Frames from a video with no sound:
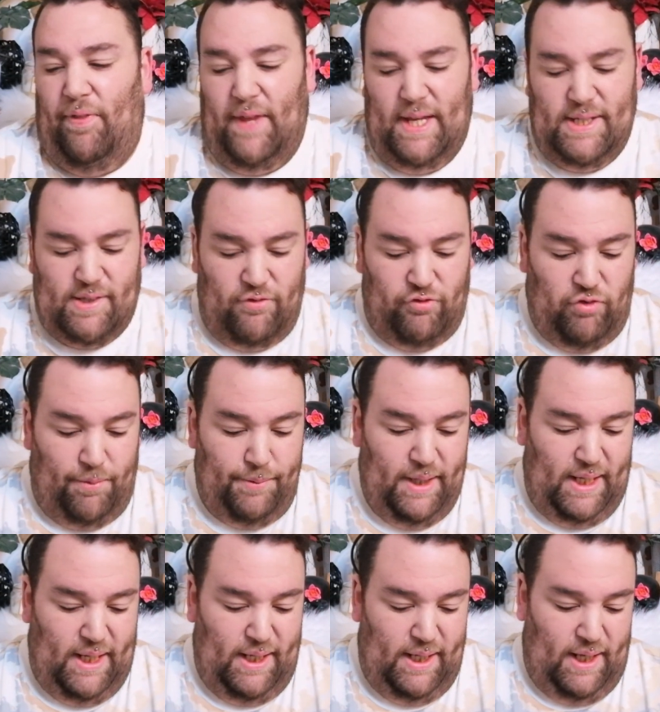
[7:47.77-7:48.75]
These are
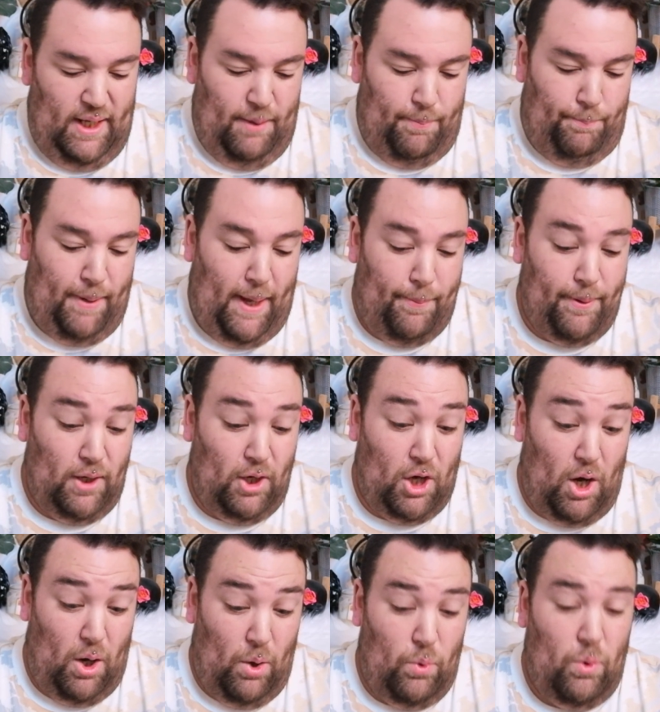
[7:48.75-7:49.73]
from the Pep &
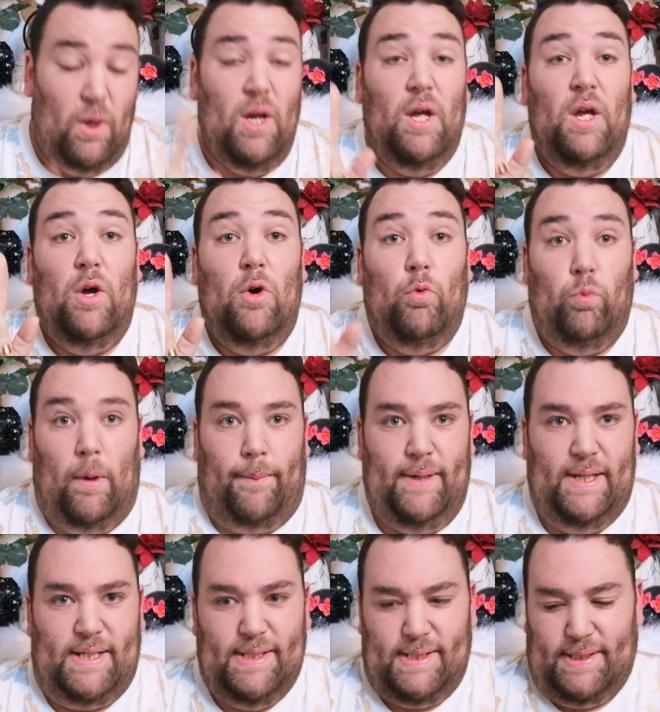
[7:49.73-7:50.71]
Co.
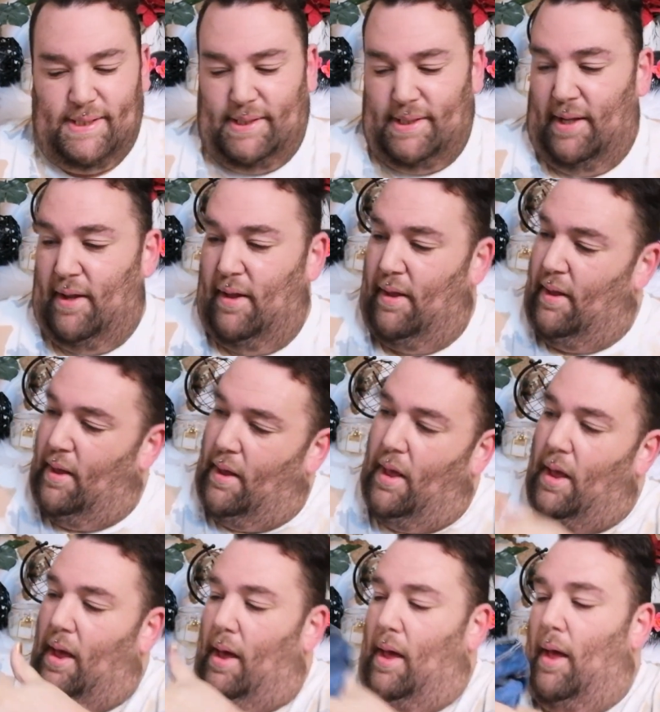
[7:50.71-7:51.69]
Women's.
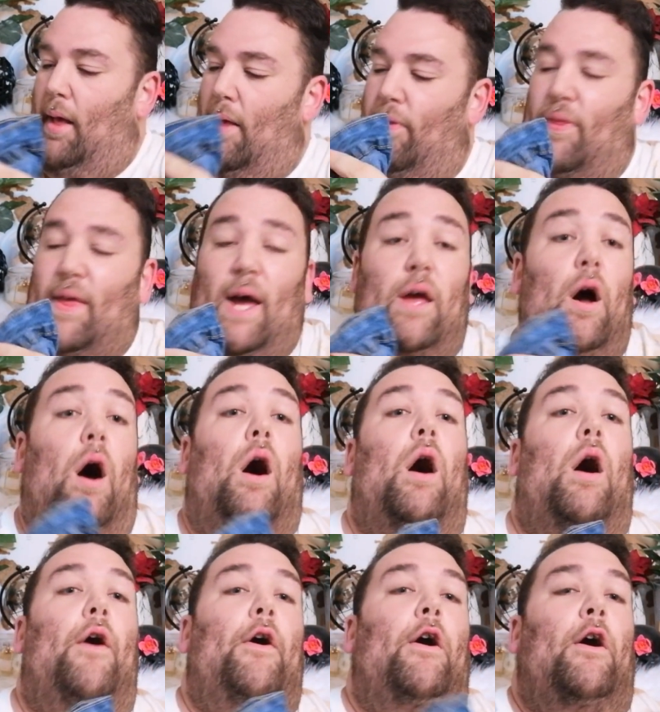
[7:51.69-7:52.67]
They
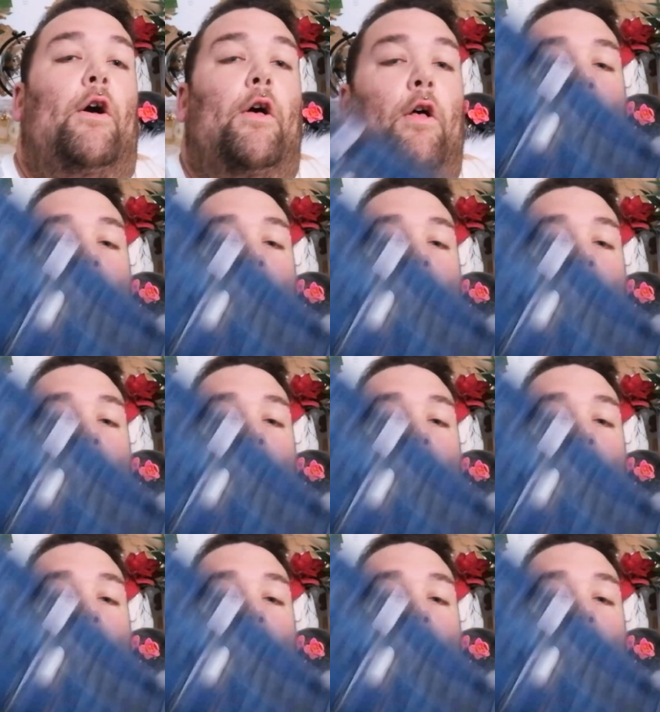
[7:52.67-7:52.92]
are